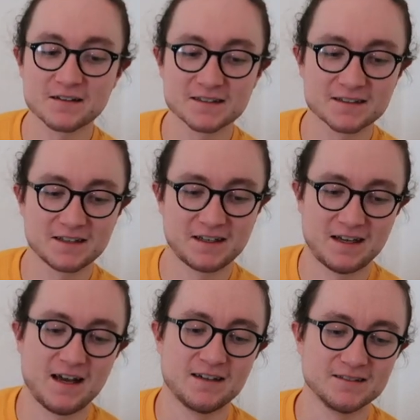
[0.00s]
us,
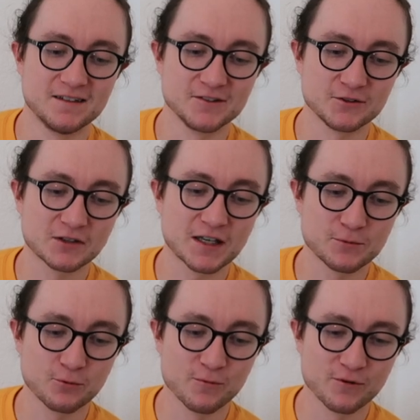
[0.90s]
and uh, you could
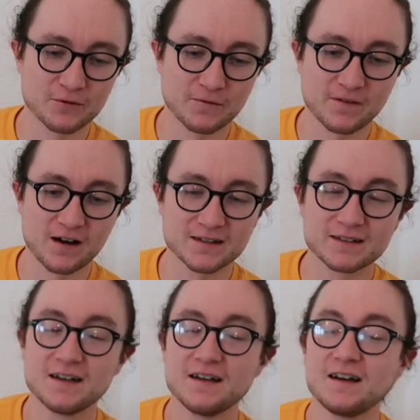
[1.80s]
keep warm around the fire.